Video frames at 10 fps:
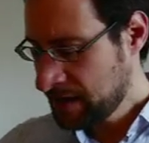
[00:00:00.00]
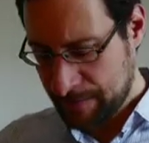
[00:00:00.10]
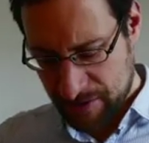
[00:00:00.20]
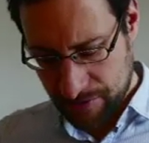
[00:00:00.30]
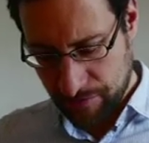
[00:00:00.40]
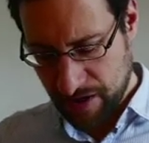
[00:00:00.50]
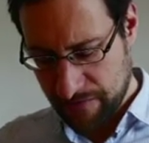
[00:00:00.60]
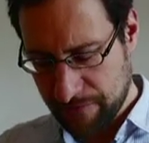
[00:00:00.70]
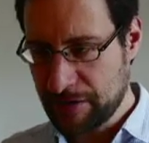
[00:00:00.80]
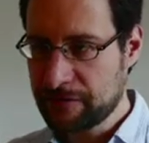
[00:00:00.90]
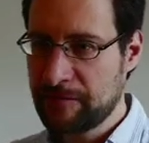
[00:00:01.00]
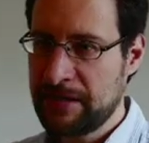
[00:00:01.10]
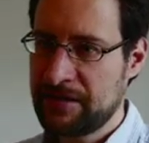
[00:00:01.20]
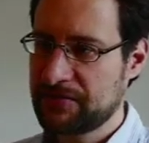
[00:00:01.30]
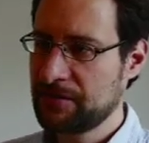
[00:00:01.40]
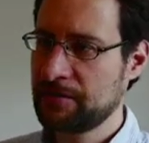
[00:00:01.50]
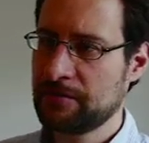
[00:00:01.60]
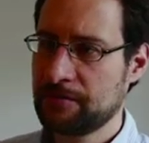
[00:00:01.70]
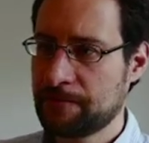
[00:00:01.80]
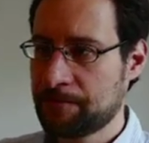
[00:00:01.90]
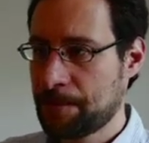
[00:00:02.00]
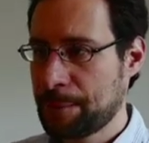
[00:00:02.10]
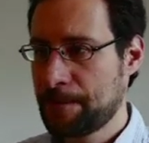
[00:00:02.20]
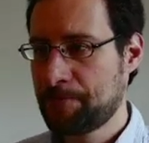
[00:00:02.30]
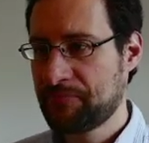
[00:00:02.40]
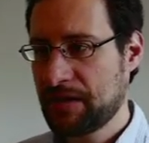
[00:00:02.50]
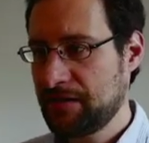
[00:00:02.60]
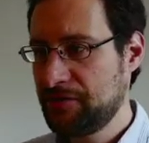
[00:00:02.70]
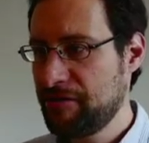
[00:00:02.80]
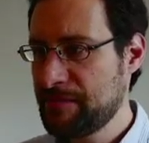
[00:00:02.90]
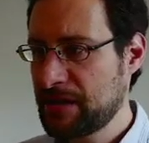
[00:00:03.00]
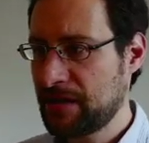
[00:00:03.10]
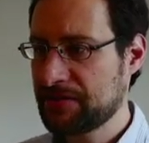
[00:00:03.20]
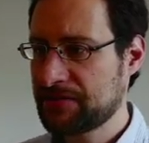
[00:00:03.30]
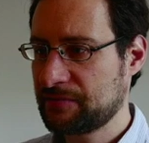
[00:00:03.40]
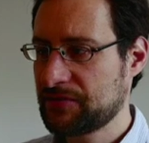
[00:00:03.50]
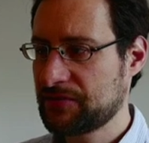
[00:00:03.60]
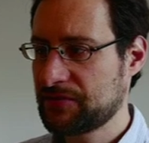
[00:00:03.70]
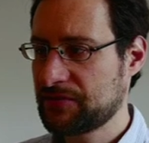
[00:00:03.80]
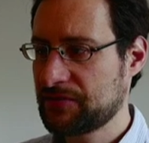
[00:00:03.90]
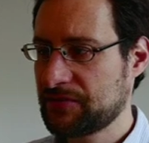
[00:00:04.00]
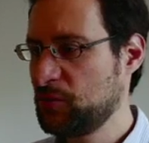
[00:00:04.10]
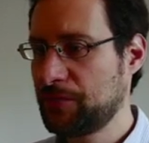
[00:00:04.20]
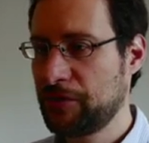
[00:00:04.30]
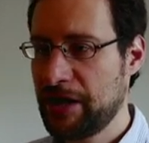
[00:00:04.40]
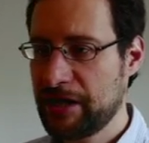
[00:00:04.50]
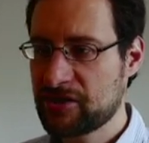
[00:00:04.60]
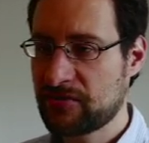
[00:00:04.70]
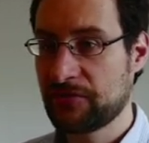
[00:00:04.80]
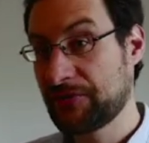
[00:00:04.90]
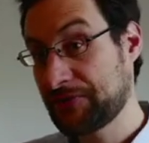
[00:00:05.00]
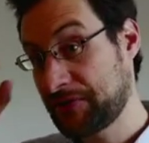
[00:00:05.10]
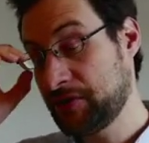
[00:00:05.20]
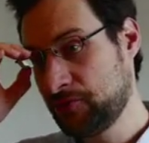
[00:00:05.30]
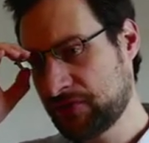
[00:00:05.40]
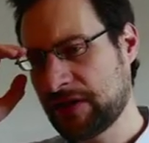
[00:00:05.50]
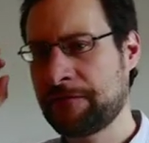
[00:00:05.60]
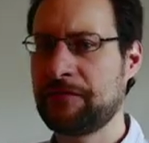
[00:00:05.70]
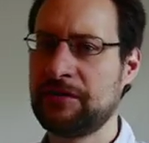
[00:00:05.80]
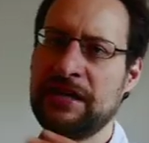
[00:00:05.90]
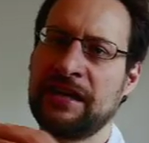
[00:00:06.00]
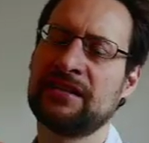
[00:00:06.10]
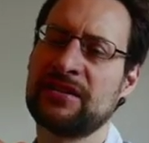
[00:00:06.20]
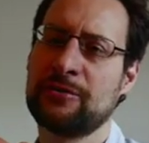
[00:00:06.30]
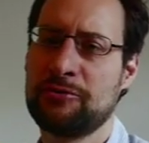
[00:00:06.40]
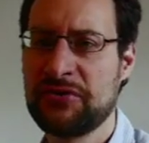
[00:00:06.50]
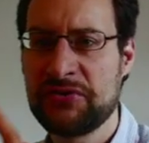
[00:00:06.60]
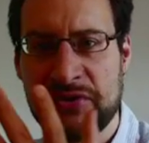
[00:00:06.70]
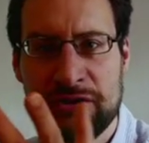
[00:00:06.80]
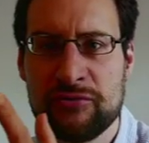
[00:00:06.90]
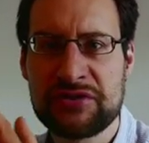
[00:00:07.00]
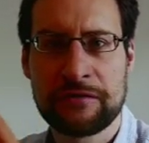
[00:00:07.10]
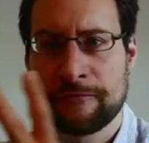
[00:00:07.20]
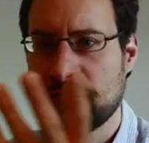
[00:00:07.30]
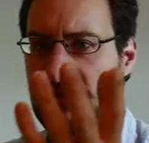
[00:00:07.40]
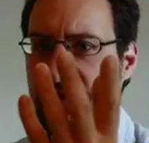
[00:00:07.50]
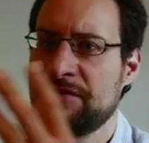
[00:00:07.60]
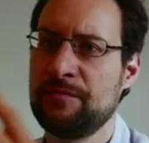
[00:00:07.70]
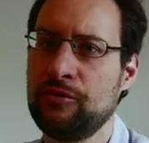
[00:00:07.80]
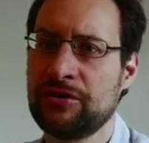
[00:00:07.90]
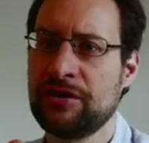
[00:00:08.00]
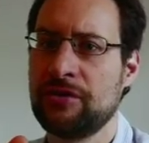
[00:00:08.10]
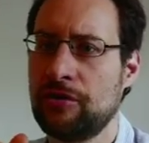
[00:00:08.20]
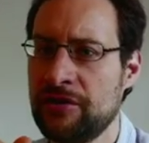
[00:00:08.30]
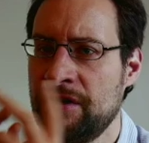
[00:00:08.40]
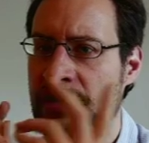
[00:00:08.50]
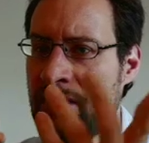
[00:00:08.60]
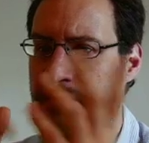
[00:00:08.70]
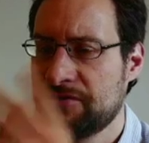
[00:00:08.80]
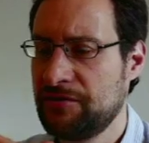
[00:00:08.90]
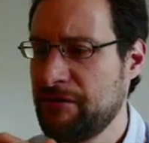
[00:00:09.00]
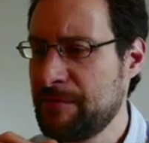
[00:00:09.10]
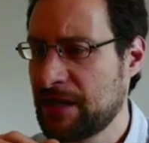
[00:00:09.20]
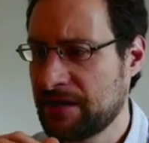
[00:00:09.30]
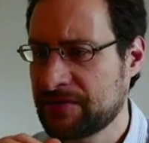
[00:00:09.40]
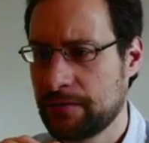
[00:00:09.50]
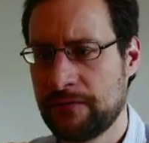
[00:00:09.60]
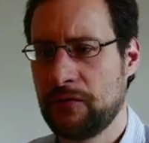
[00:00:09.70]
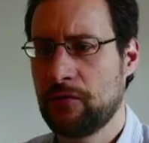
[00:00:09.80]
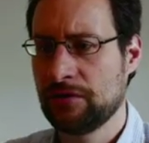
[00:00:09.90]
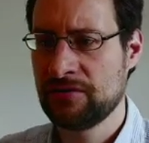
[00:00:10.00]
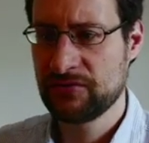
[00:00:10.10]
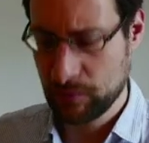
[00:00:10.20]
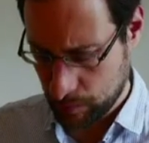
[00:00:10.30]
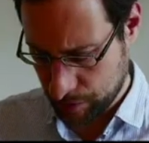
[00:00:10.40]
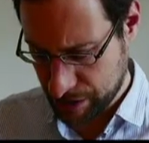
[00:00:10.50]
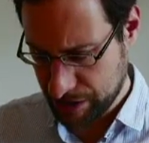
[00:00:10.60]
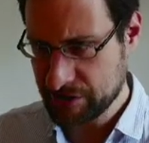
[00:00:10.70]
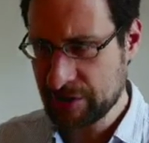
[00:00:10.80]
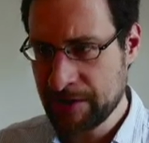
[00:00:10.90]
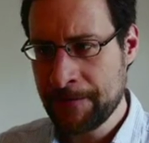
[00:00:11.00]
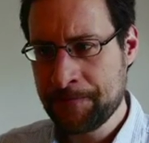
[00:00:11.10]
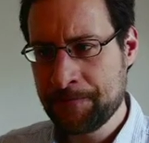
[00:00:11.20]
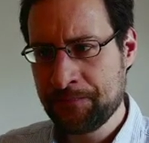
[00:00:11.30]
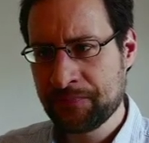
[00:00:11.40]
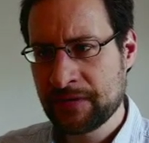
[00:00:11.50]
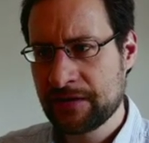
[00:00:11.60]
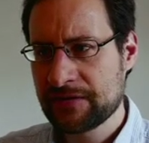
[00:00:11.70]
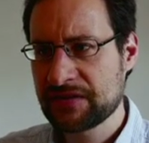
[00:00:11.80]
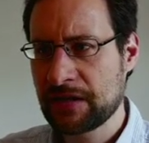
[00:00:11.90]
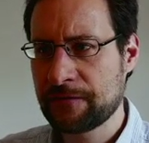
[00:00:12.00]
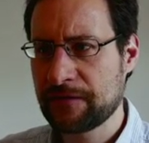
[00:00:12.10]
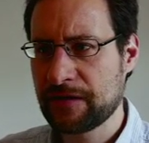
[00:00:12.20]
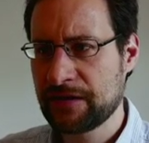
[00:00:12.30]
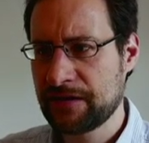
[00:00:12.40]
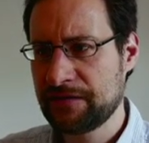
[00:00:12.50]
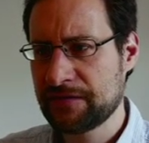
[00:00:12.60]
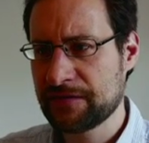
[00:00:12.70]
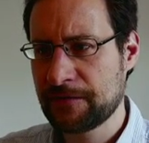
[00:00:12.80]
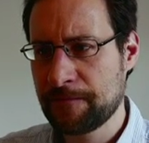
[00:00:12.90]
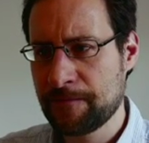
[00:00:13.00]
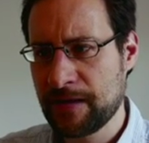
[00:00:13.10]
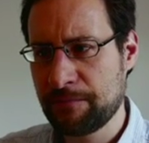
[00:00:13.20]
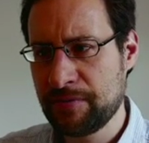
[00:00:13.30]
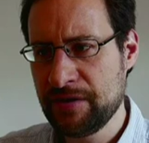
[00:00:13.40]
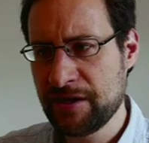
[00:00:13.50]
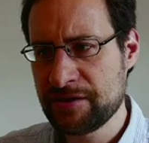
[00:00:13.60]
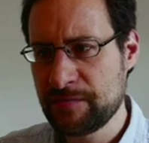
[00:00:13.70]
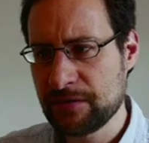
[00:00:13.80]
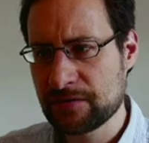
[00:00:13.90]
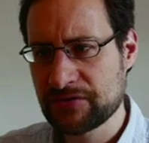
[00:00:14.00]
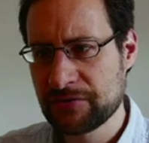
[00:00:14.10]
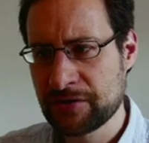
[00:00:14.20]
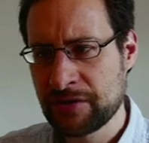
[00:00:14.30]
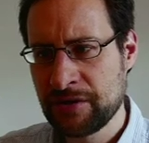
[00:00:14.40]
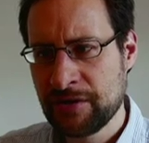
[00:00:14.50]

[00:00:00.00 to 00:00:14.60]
I mentioned already, a friend of mine has a Dreamcast with Super H, so this T2 stuff, decades ago, this T2 stuff was test booted on the Dreamcast of all Super H stuff, and yeah, PHP also not,